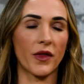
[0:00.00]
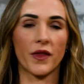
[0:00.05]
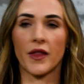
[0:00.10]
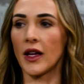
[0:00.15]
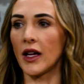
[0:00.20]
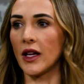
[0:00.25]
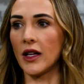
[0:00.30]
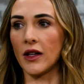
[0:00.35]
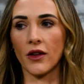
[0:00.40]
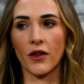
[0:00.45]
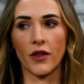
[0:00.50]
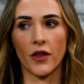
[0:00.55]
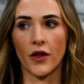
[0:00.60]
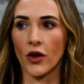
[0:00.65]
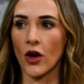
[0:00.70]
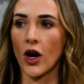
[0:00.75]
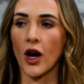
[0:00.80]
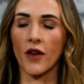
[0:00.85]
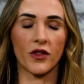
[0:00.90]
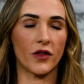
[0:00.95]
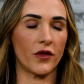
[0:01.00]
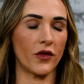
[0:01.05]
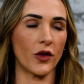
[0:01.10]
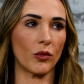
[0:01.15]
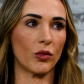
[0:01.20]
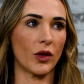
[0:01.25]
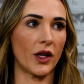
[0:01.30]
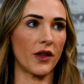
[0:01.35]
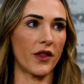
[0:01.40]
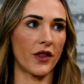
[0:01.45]
then they're off of their
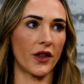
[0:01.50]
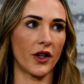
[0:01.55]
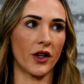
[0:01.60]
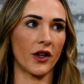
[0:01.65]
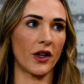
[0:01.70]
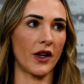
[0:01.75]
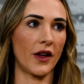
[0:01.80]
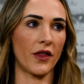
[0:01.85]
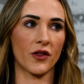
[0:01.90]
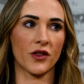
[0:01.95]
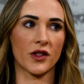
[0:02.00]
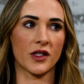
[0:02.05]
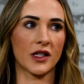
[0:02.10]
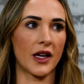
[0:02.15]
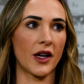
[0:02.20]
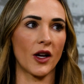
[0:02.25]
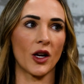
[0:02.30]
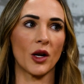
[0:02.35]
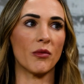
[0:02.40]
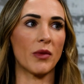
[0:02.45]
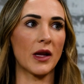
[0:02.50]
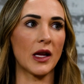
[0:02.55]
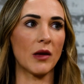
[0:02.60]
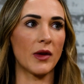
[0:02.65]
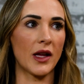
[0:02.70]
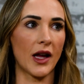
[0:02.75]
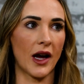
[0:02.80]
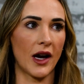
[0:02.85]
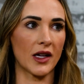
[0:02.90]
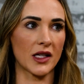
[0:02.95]
blood thinner and they're staying on a
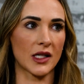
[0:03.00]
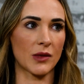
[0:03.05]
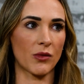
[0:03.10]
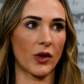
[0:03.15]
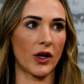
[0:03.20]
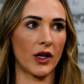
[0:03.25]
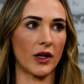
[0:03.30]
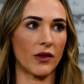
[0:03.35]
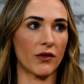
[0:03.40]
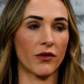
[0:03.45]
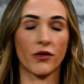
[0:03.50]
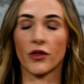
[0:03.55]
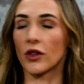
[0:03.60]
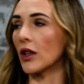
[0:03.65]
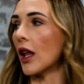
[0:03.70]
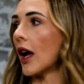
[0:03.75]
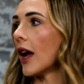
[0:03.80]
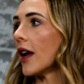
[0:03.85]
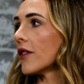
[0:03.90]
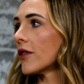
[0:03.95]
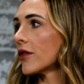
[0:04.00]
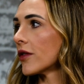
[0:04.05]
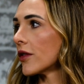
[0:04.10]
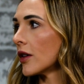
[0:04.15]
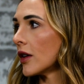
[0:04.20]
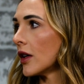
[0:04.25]
baby aspirin for life.